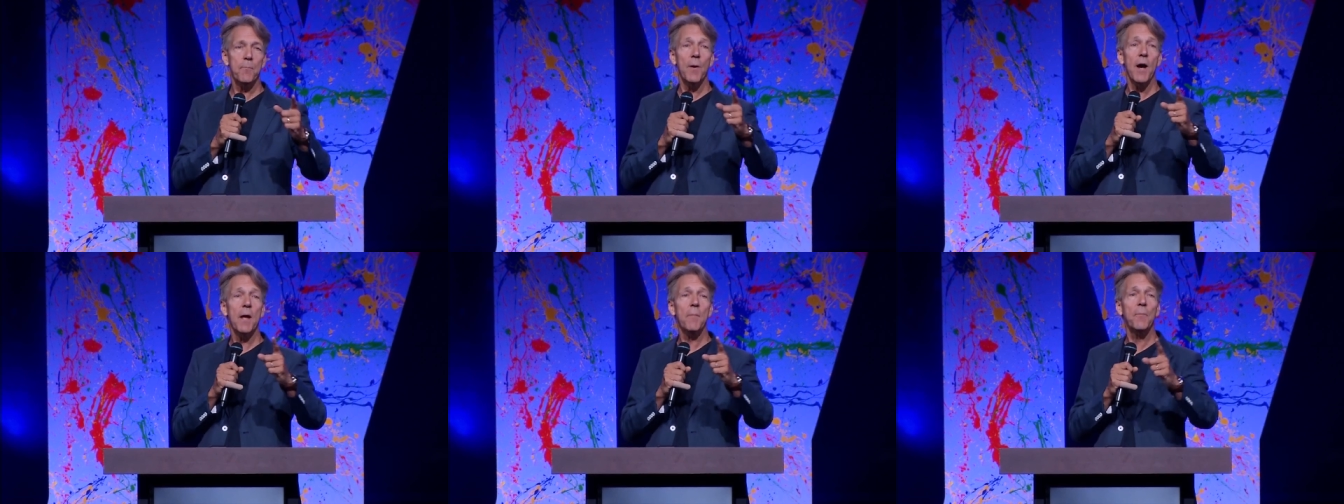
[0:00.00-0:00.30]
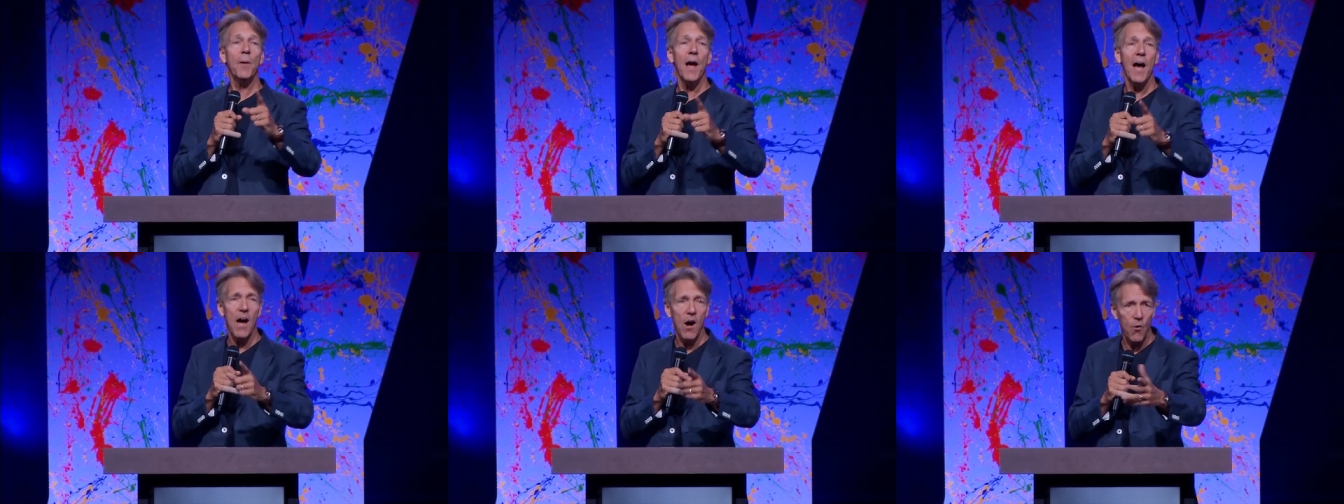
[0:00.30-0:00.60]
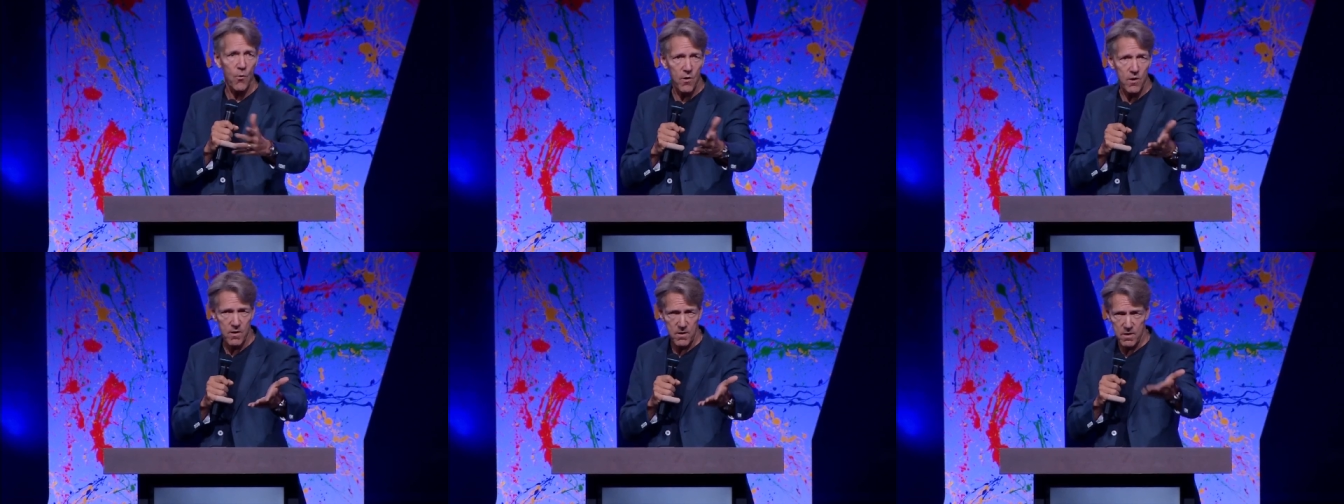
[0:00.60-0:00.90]
by
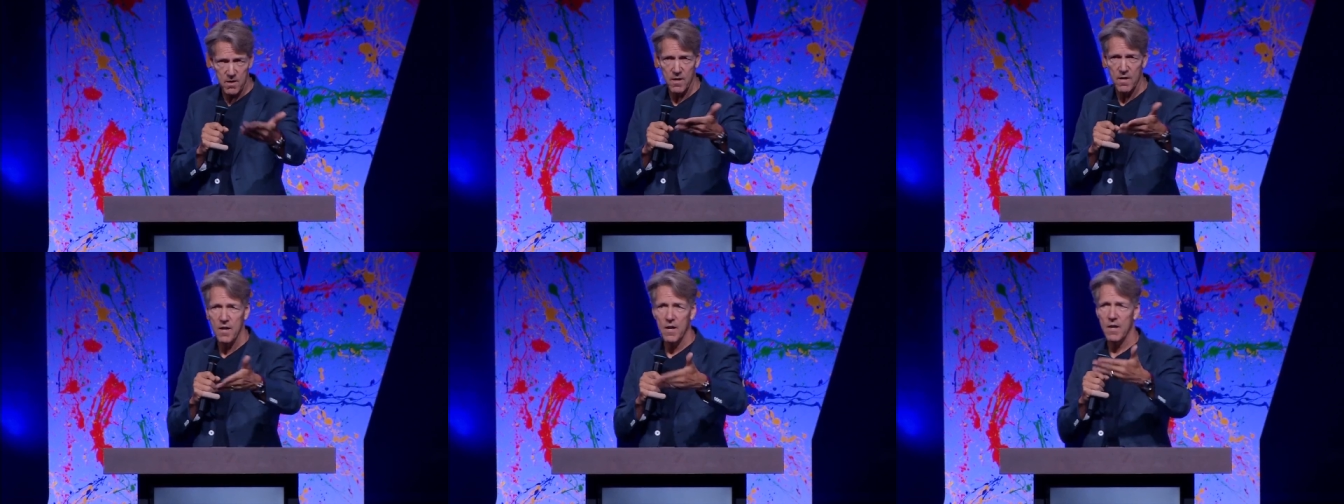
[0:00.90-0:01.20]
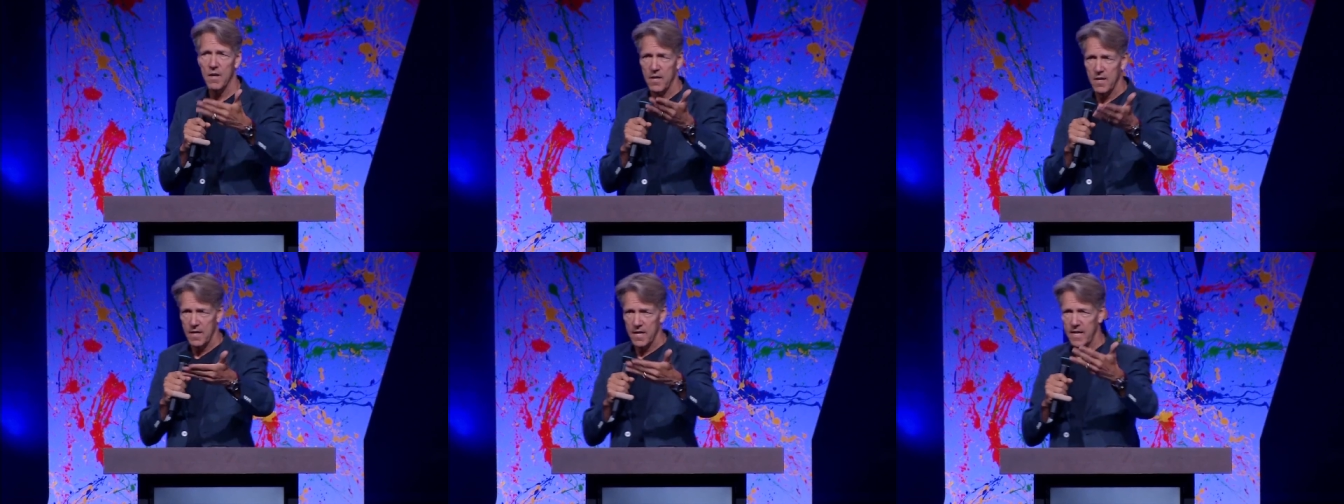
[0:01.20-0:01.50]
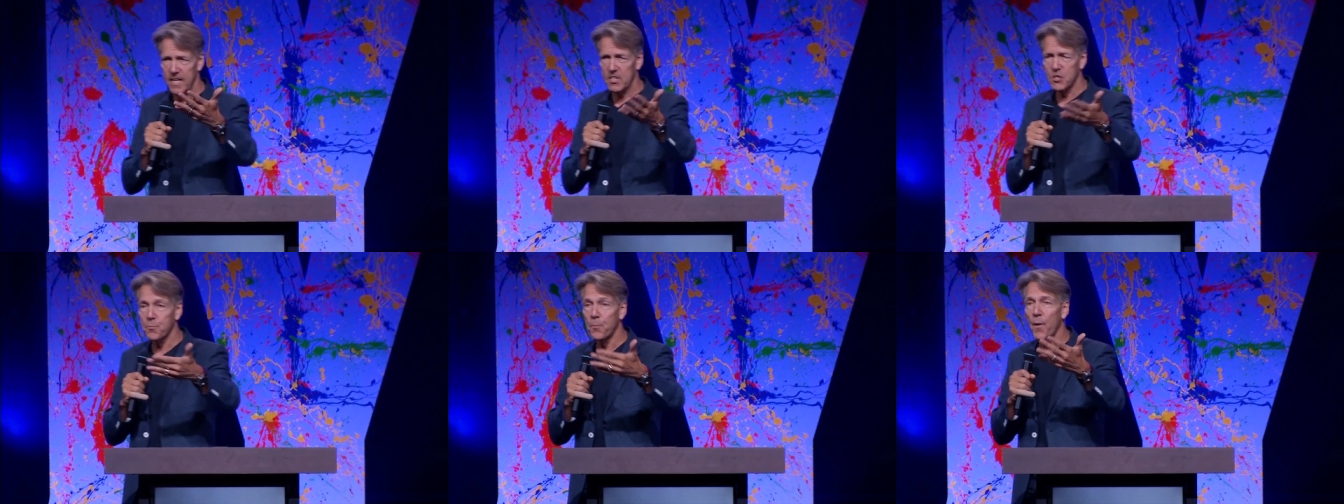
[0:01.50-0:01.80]
power,
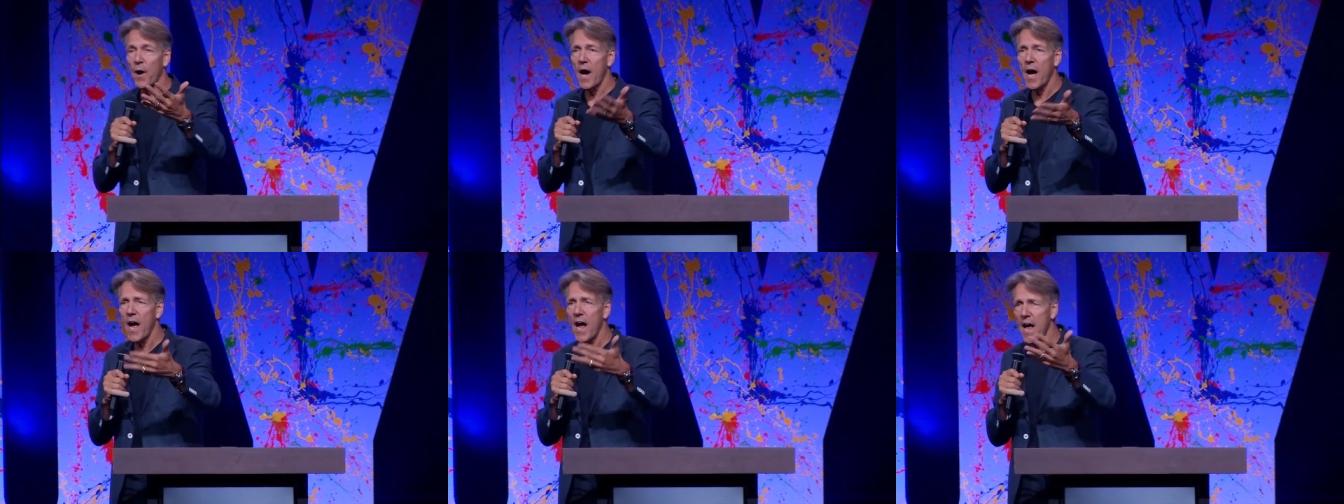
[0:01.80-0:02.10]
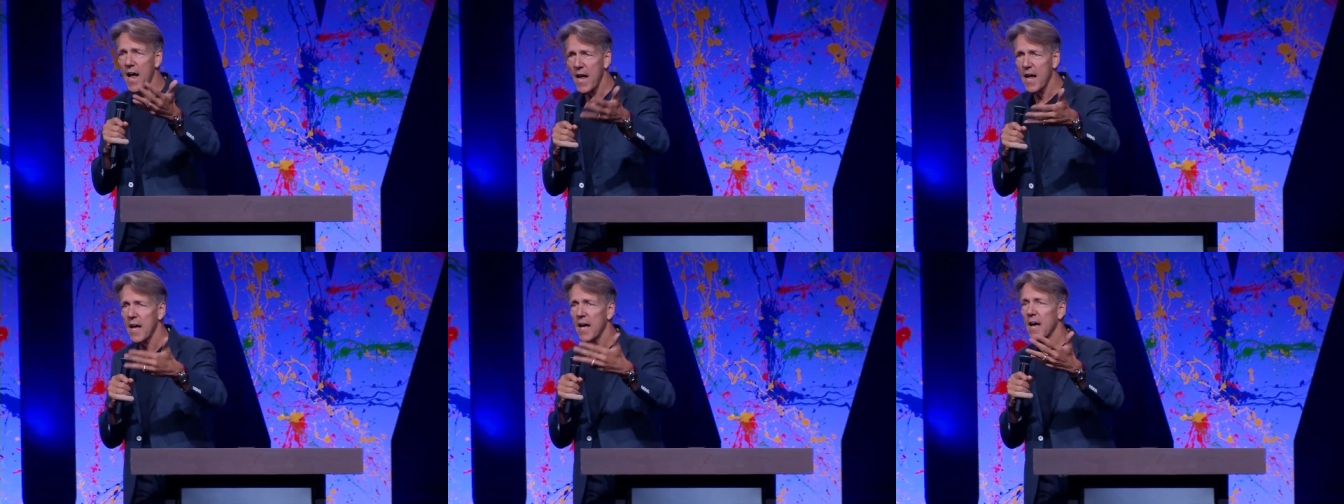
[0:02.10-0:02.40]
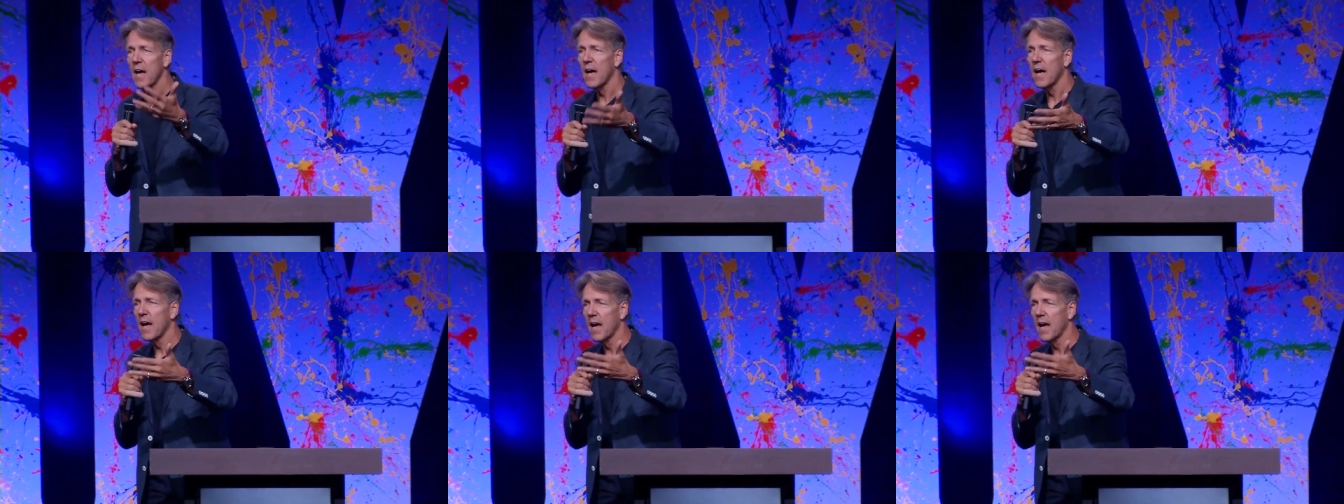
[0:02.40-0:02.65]
it's by,